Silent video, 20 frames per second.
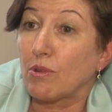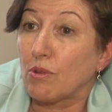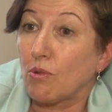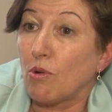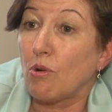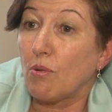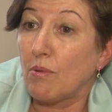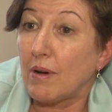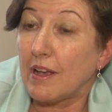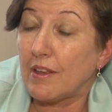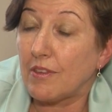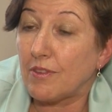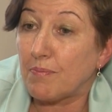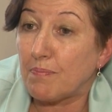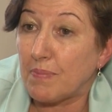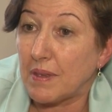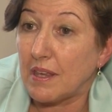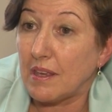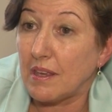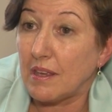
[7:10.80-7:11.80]
will always
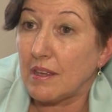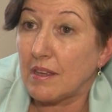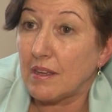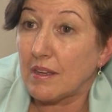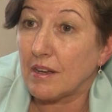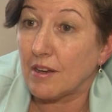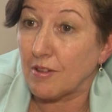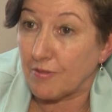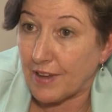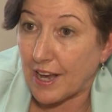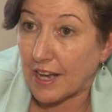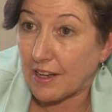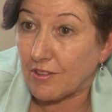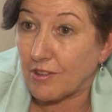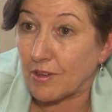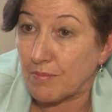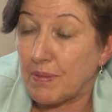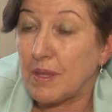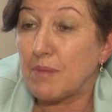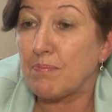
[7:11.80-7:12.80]
be a
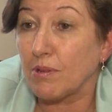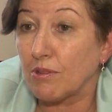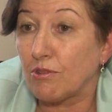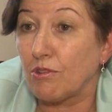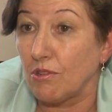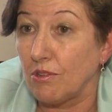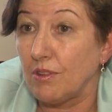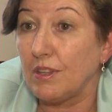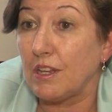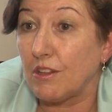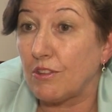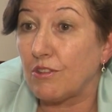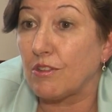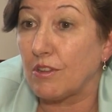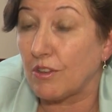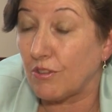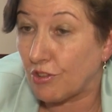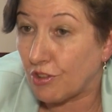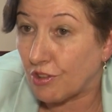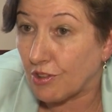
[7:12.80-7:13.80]
factor. People do need to
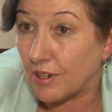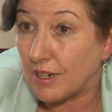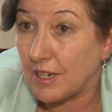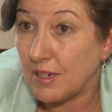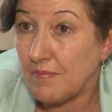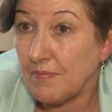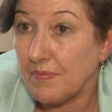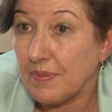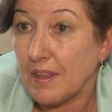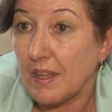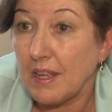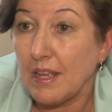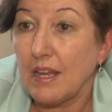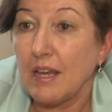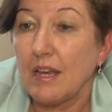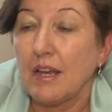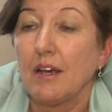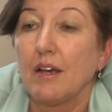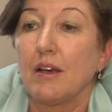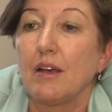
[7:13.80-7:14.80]
insure.
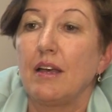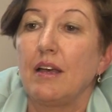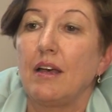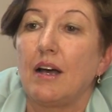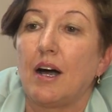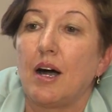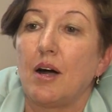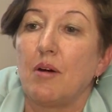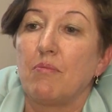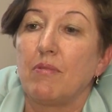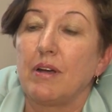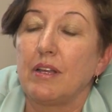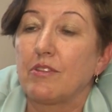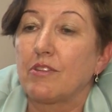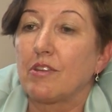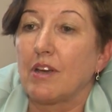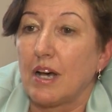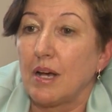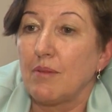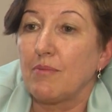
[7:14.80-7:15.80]
When
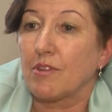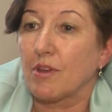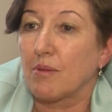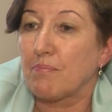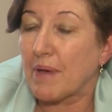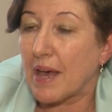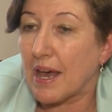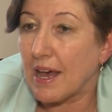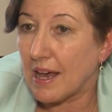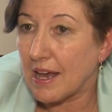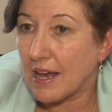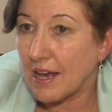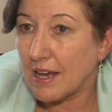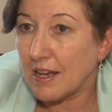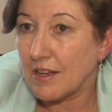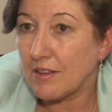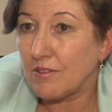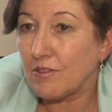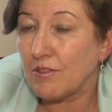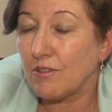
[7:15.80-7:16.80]
times are
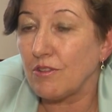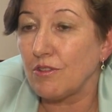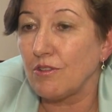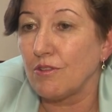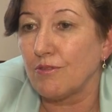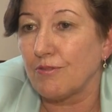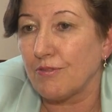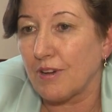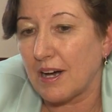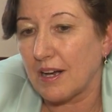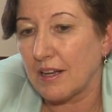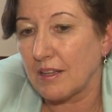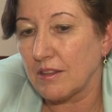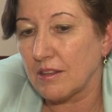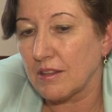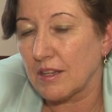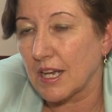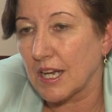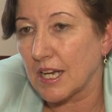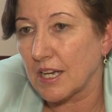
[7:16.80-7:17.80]
bad, you
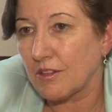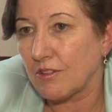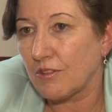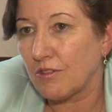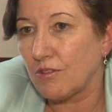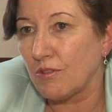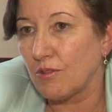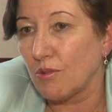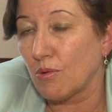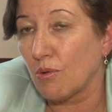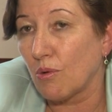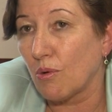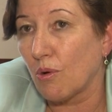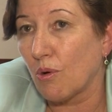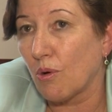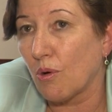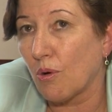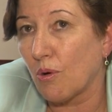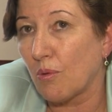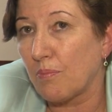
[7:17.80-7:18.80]
find that
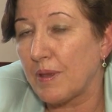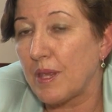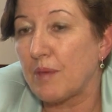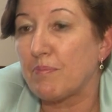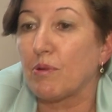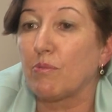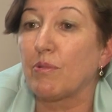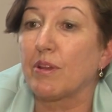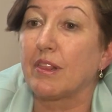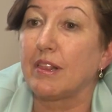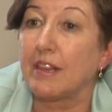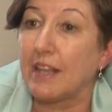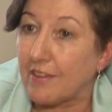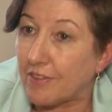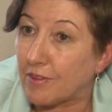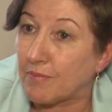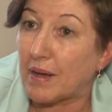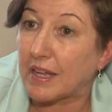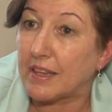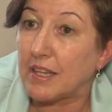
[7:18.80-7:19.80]
your people with
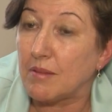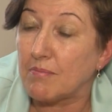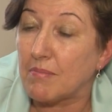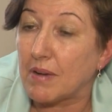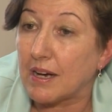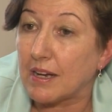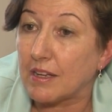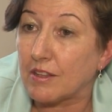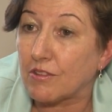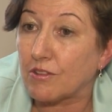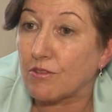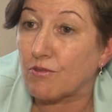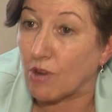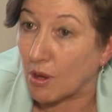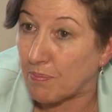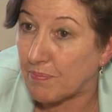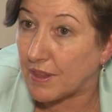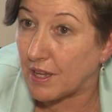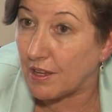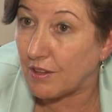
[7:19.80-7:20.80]
less money might
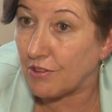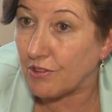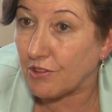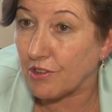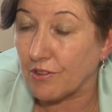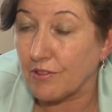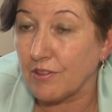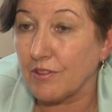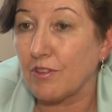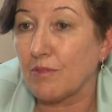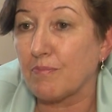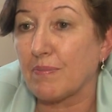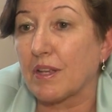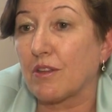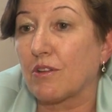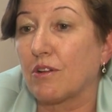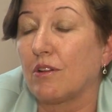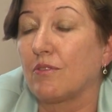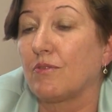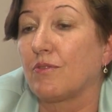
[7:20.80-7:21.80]
drop the insurance,
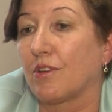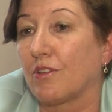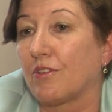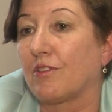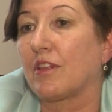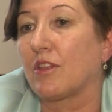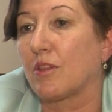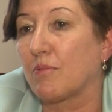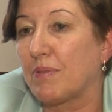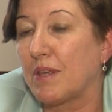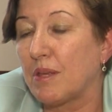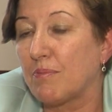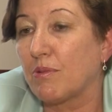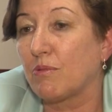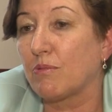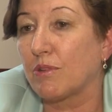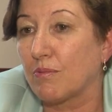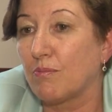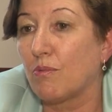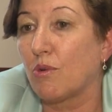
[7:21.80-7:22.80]
but conversely, the people
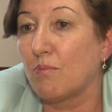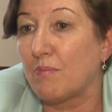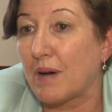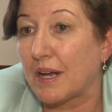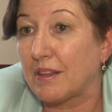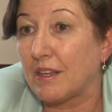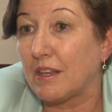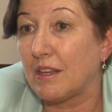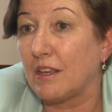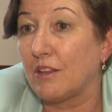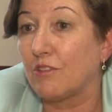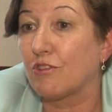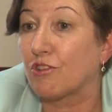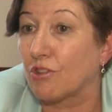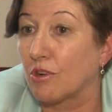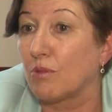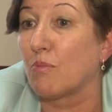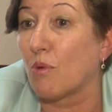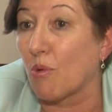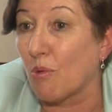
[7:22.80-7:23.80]
with more money
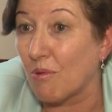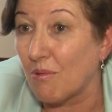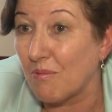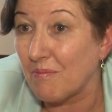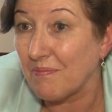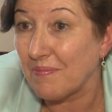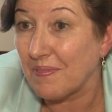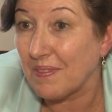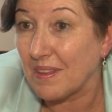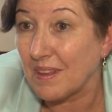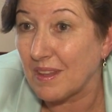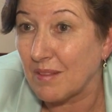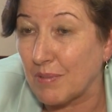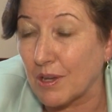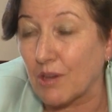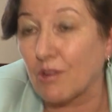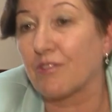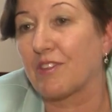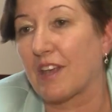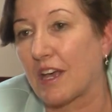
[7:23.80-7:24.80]
insure more
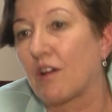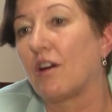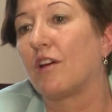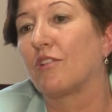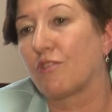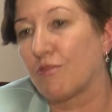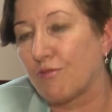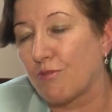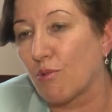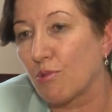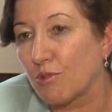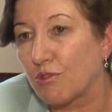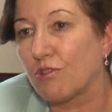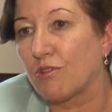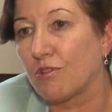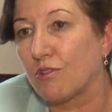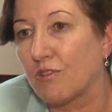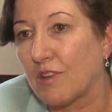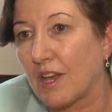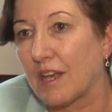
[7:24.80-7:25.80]
because they can't afford
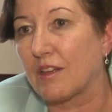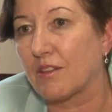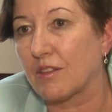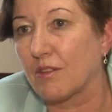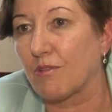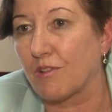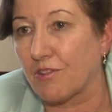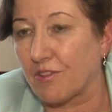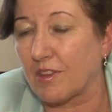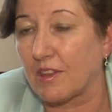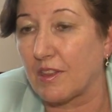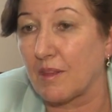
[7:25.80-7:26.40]
to take the risk